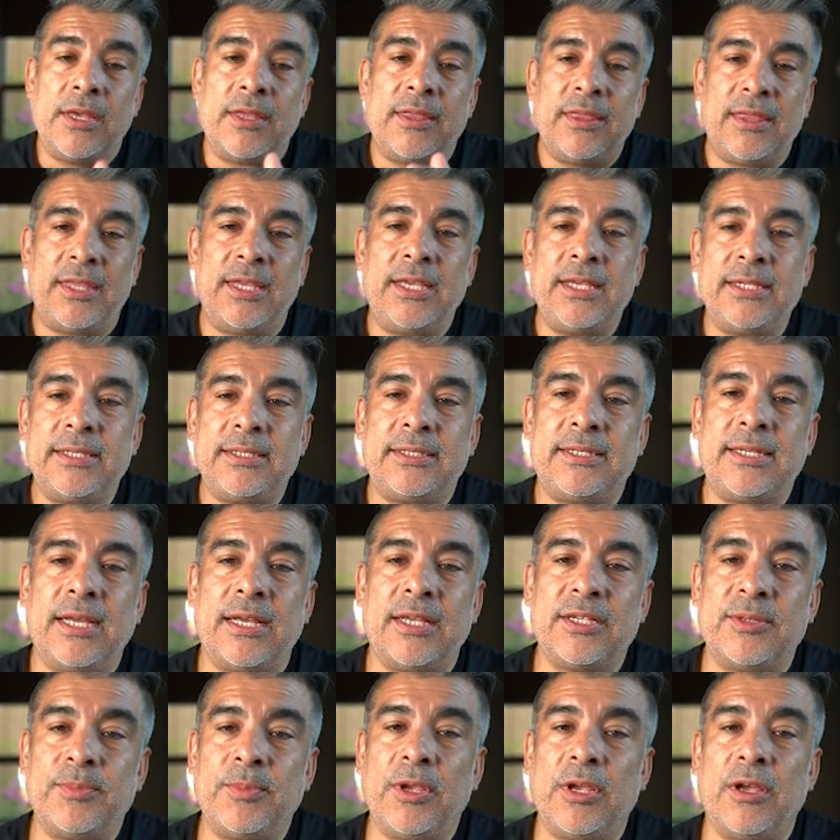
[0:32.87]
This
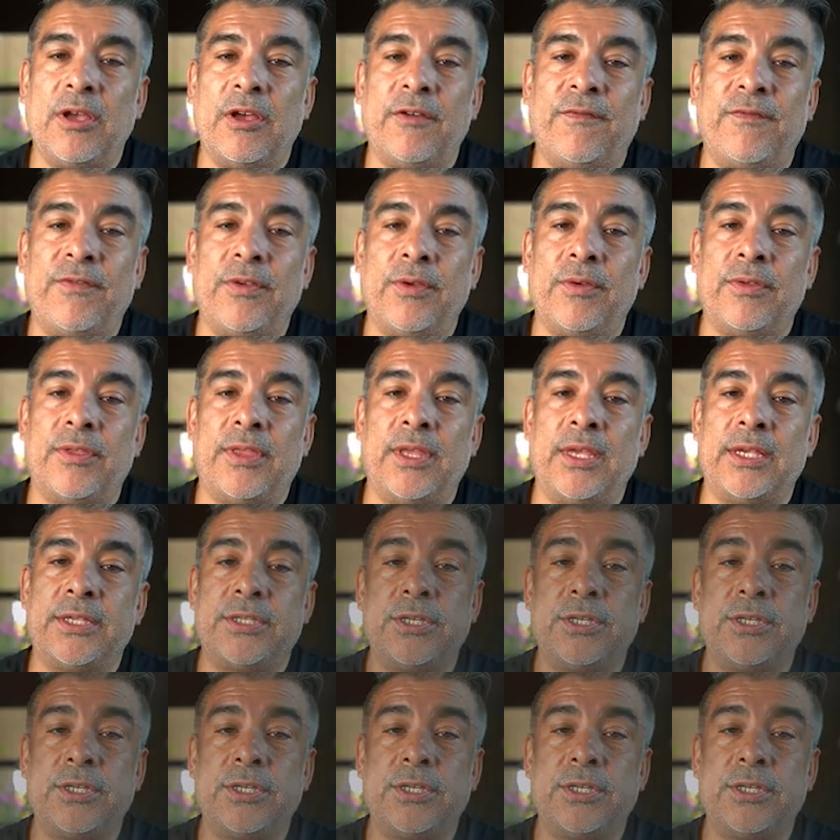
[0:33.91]
tells me a few things.